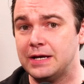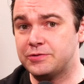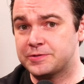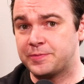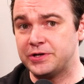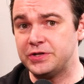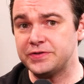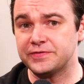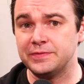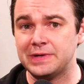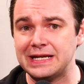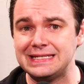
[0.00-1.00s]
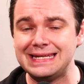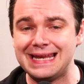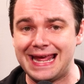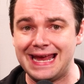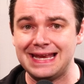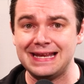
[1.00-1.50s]
It was produced from
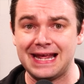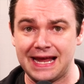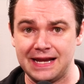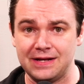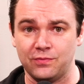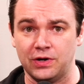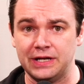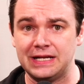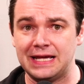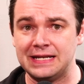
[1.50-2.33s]
1980 to 81,